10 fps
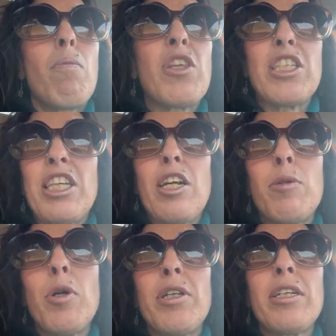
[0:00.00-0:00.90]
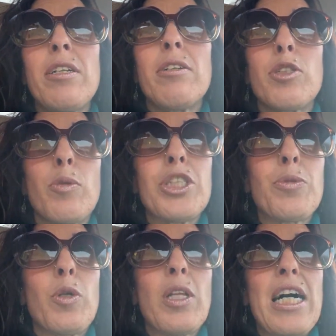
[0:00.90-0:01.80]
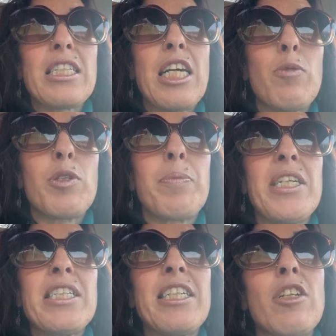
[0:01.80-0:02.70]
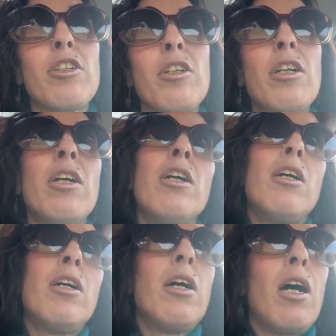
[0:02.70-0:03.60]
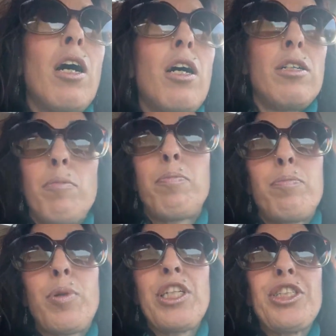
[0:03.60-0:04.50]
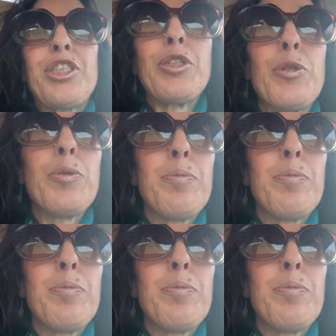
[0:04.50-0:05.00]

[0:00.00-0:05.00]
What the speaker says: ceremony, the ritual last night with the peace dealer, please do.